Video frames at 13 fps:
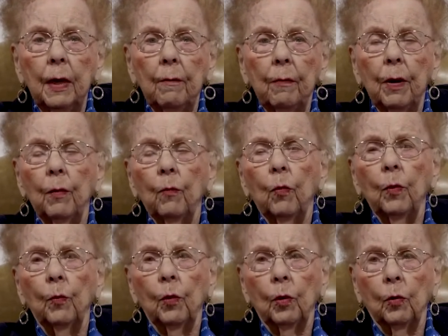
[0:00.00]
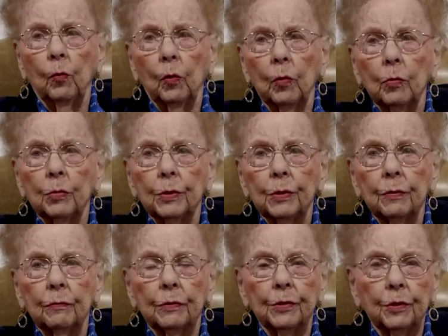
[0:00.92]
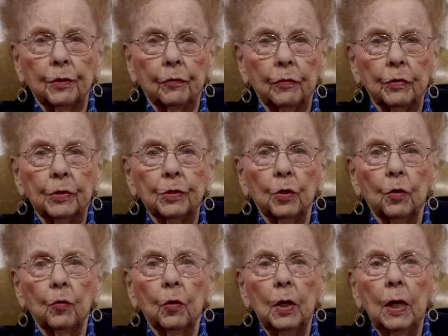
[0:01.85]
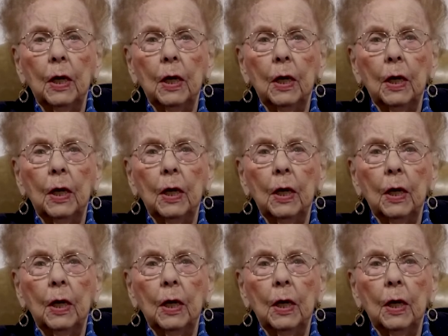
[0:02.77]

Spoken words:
But we weren't. We were civil service. So